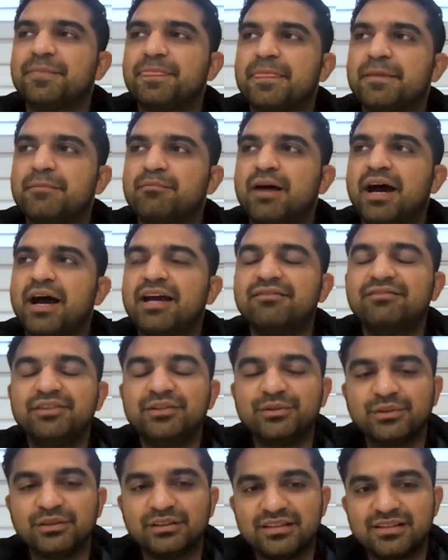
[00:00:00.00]
my
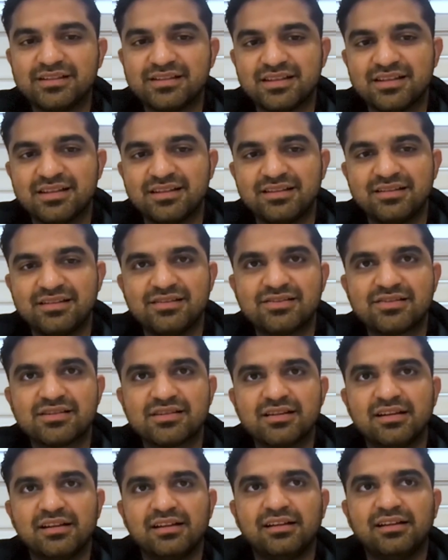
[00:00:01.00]
view on this is,
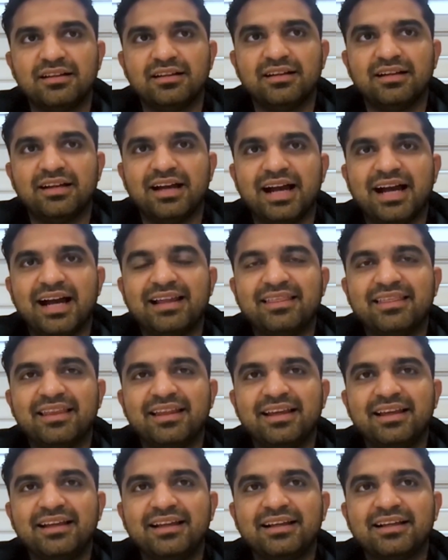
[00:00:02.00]
I
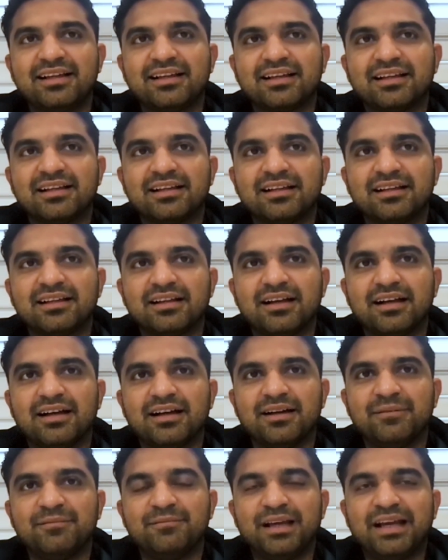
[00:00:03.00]
think,
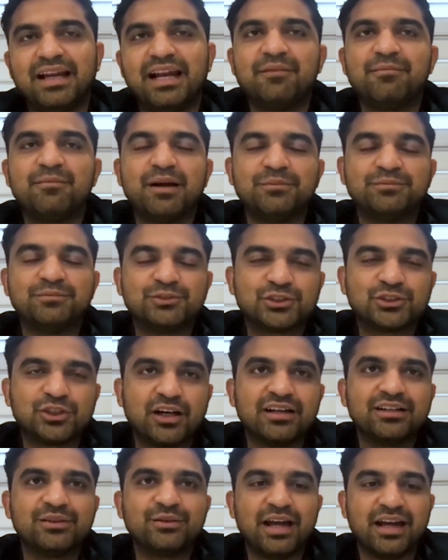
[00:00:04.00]
and I'm
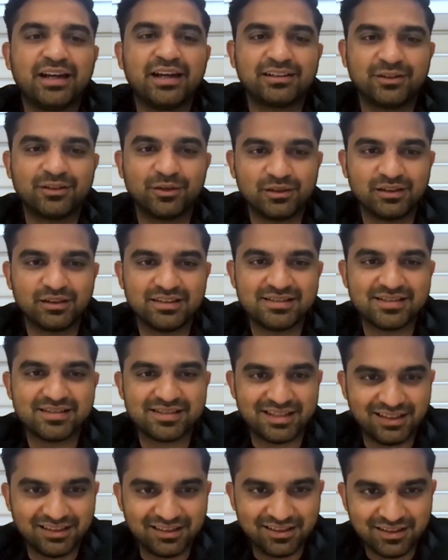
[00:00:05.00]
starting to anecdotally
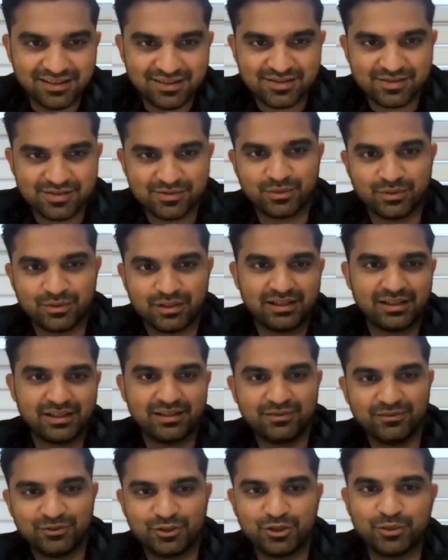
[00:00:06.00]
see this,
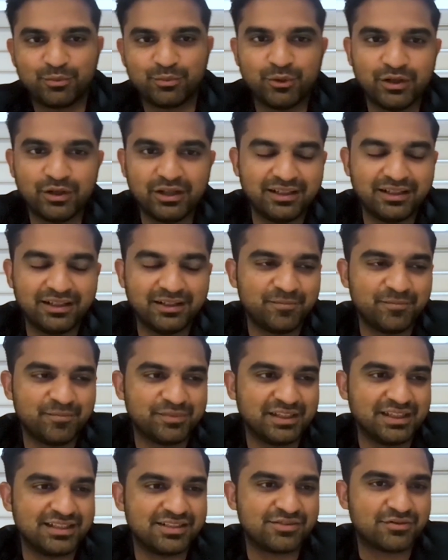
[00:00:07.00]
where, to your point,
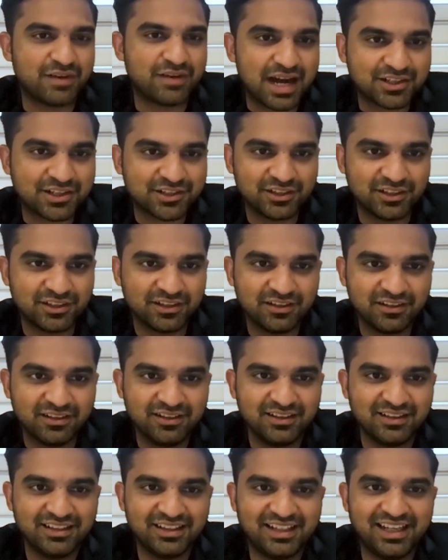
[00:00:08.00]
it's fractional.
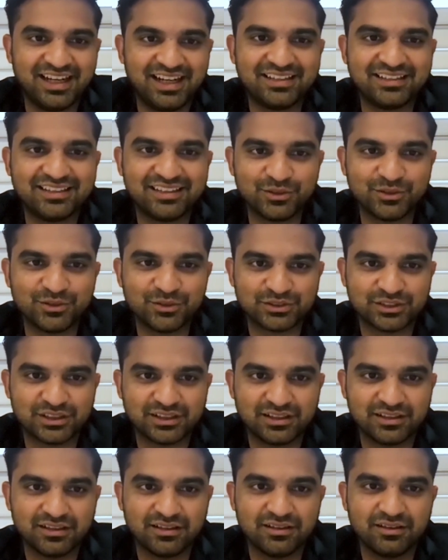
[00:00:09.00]
And I think those are
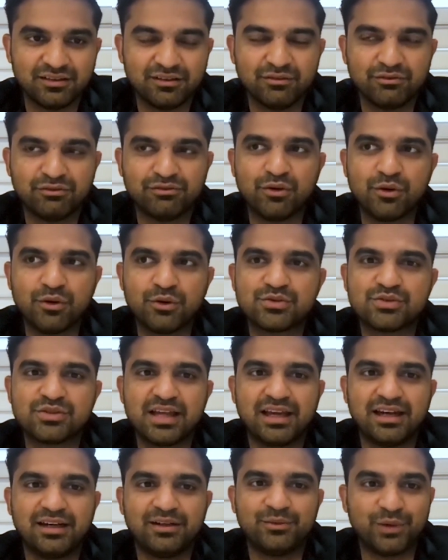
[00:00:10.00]
the folks that
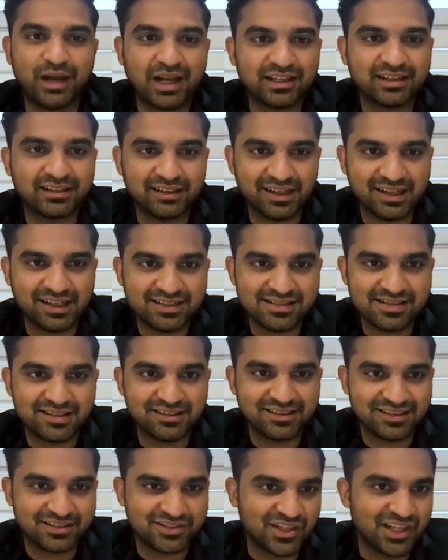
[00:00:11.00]
are recognizing
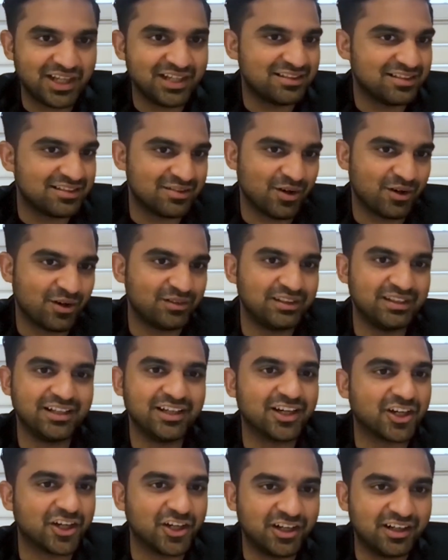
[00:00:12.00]
that change has already
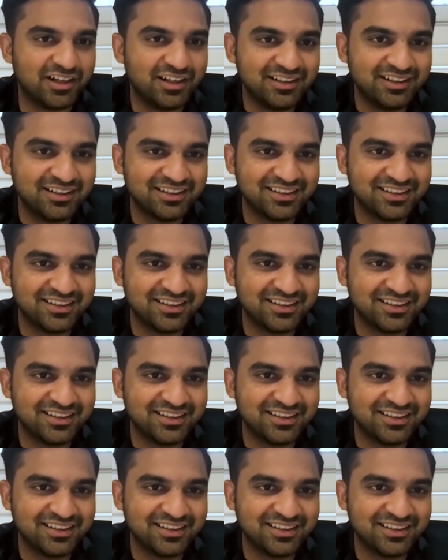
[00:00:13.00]
occurred.